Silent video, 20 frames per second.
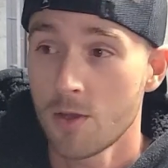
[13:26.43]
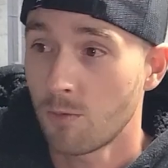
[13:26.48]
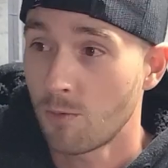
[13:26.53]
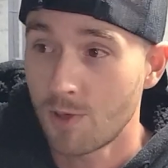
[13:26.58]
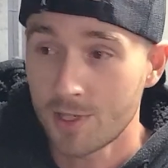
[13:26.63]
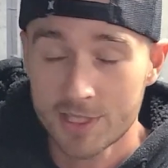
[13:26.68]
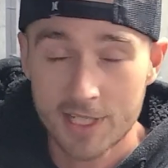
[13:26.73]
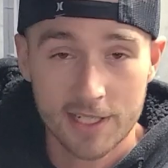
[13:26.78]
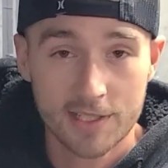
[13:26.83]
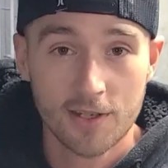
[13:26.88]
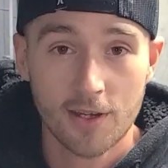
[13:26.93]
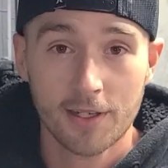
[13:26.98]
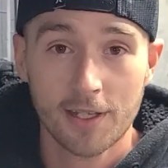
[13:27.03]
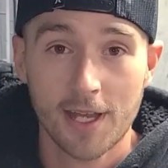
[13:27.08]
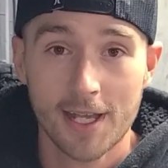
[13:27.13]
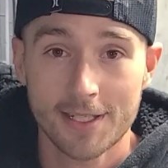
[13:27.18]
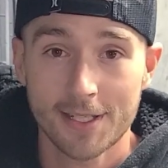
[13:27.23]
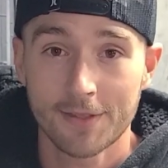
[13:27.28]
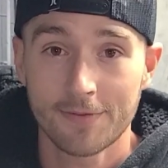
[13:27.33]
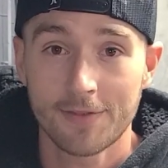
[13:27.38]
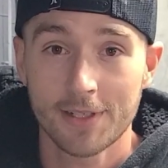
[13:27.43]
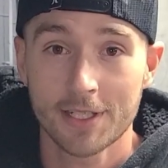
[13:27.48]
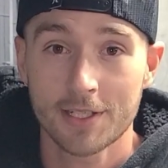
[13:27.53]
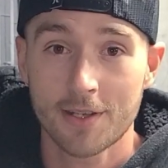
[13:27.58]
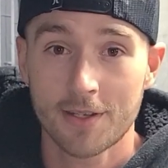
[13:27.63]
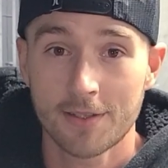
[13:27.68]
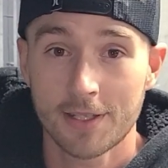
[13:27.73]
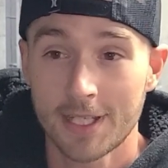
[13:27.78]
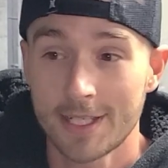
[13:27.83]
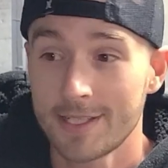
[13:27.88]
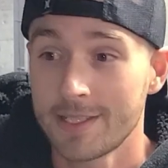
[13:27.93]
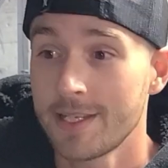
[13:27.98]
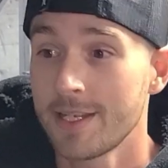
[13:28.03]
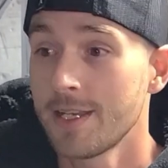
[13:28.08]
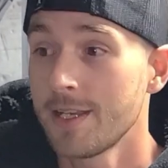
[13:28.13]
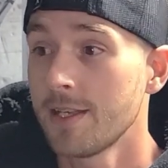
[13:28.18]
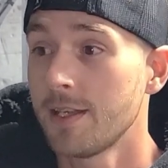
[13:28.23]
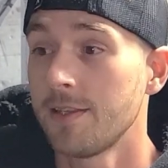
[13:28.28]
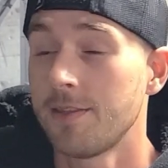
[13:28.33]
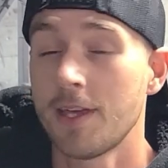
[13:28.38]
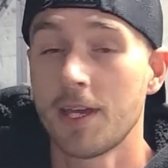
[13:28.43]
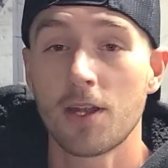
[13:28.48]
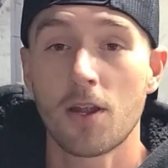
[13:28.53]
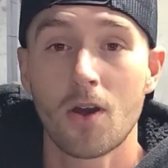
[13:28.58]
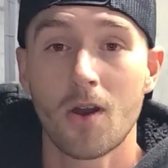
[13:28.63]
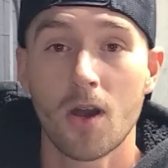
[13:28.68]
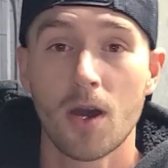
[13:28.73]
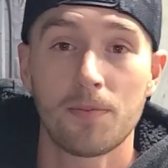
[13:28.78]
Once I start catching fish on this, then I'll